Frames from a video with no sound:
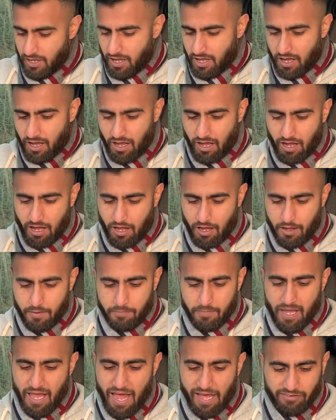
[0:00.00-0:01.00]

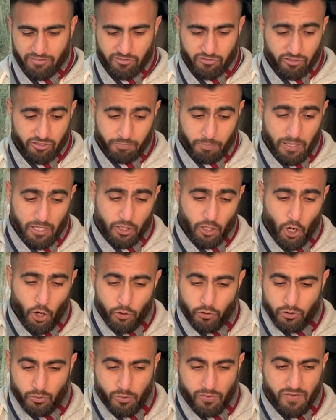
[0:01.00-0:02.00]
It hasn't just been
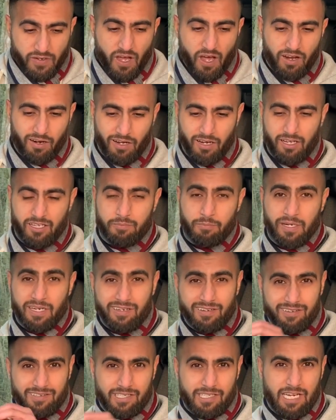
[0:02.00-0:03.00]
coated with a colour, it's
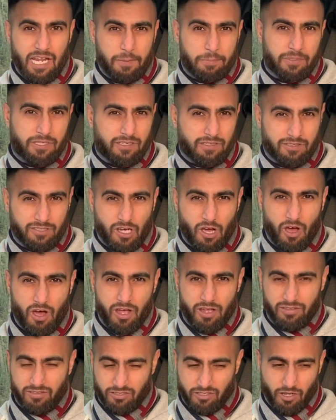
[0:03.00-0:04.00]
been dipped
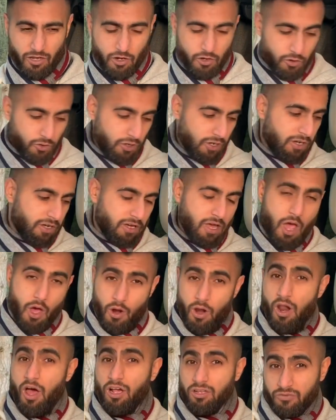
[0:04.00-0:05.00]
dye, so it'll
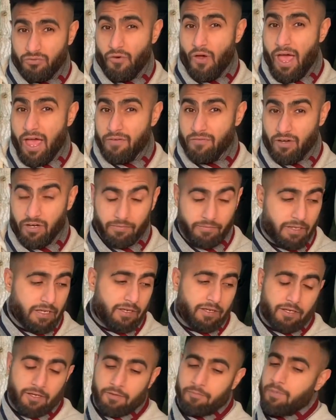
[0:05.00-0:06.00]
last forever.
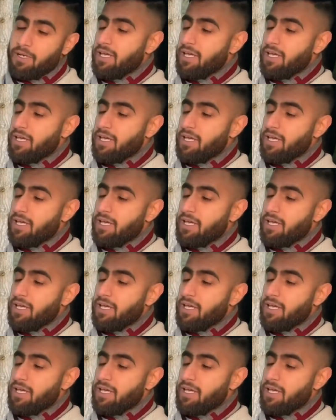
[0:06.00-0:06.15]
But